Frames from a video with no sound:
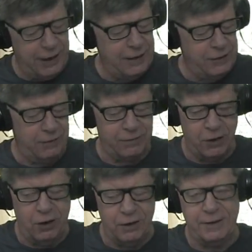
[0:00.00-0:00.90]
things have
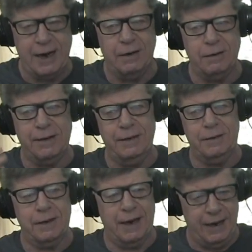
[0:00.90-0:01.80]
gone
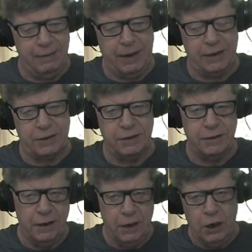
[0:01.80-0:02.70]
downhill in a handbasket.
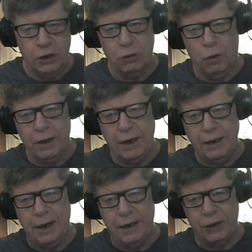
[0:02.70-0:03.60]
So, what
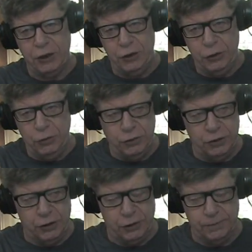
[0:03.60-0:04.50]
I'd like you to
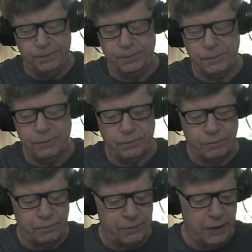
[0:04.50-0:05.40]
do
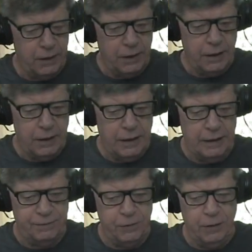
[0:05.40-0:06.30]

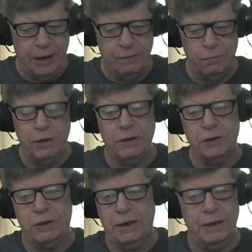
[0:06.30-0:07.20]
if you have
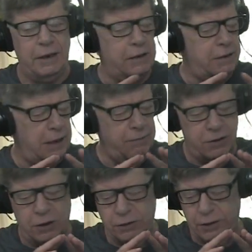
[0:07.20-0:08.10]
Windows 10 and it's ever
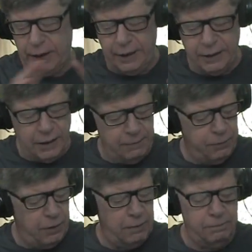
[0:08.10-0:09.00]
caused you any kind of
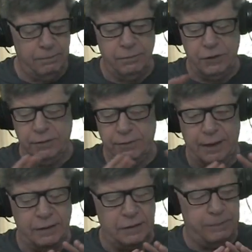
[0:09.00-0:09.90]
problem, you've
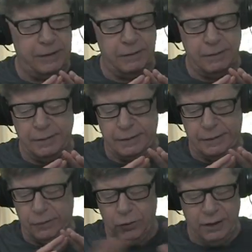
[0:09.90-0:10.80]
had to spend an
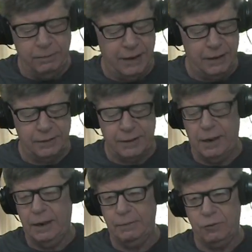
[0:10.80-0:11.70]
inordinate amount of
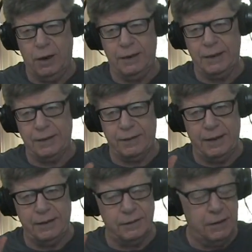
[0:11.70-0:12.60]
time trying to get
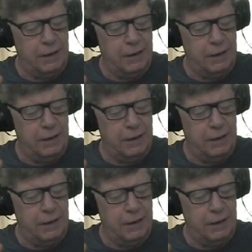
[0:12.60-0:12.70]
things